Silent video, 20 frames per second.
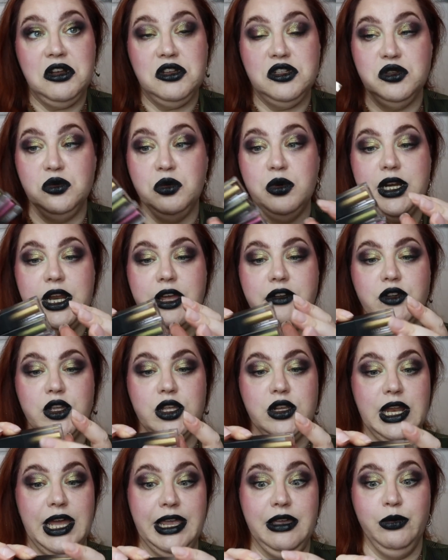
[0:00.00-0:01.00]
Do whatever
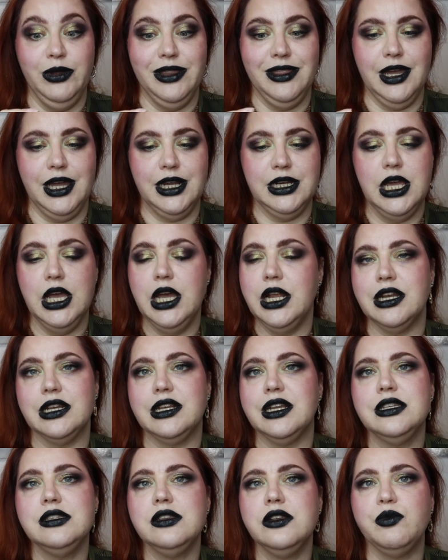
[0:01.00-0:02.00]
you like with that. That
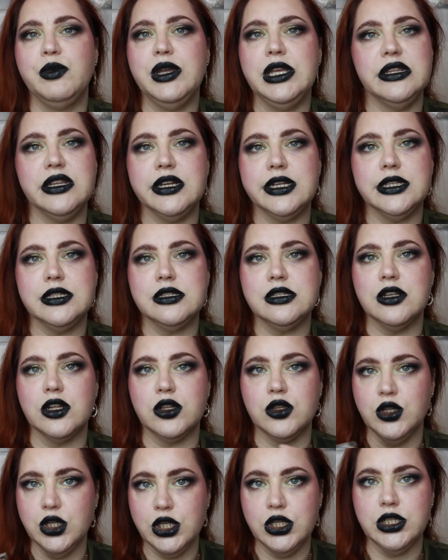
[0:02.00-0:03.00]
does not mean that it's
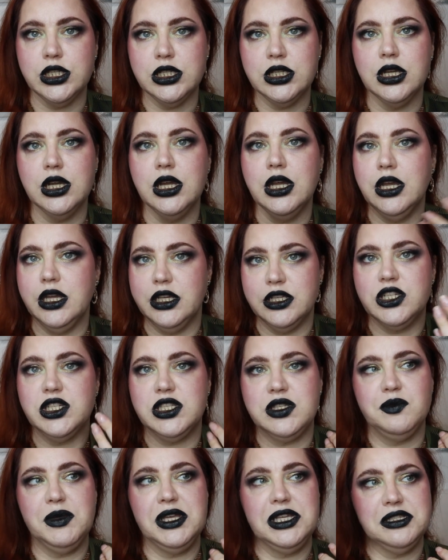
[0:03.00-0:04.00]
not good. It
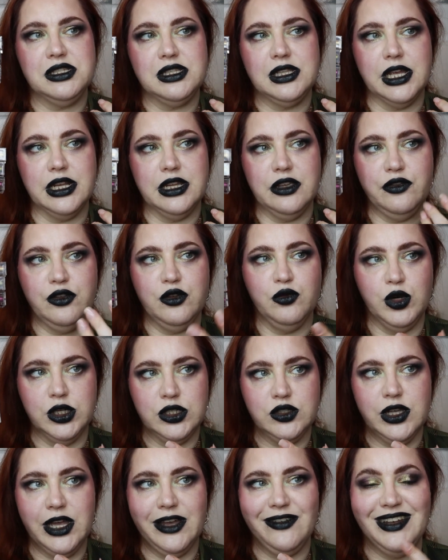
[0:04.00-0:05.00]
just means that if you
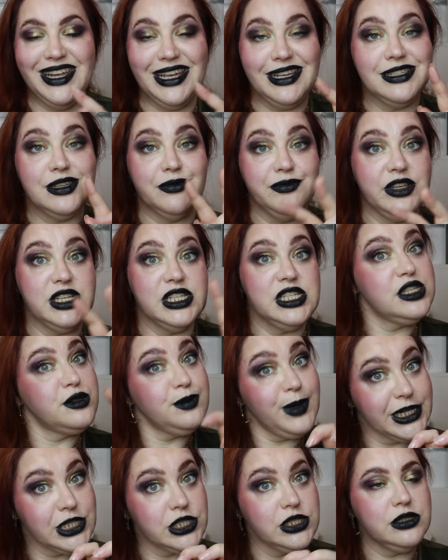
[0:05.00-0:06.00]
want to have like something
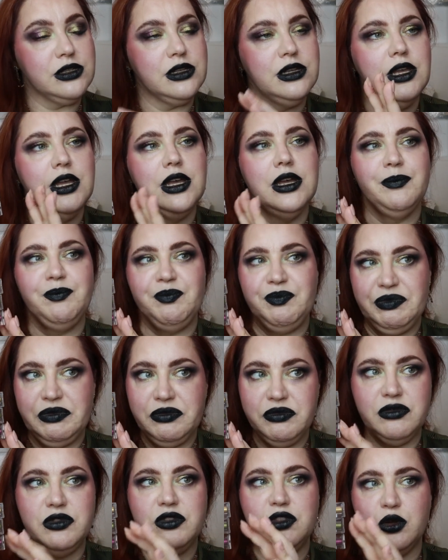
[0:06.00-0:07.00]
special,
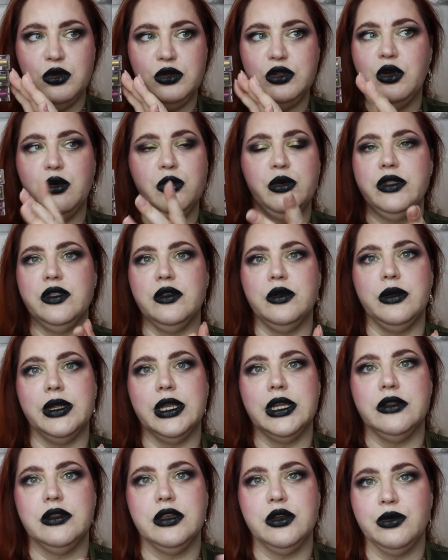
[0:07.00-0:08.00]
don't go with the
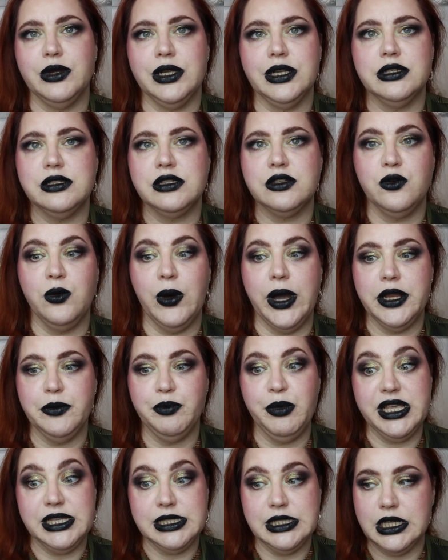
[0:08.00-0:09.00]
green. The green is
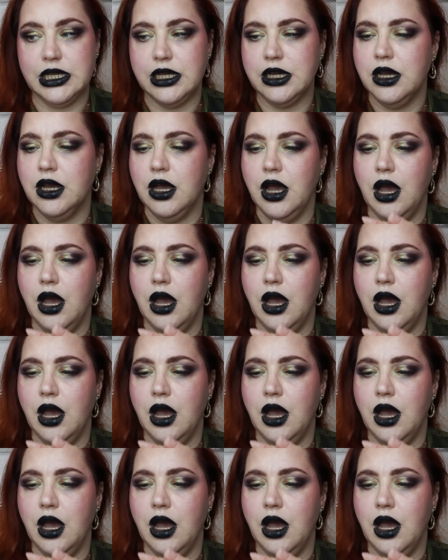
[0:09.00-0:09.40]
quite basic.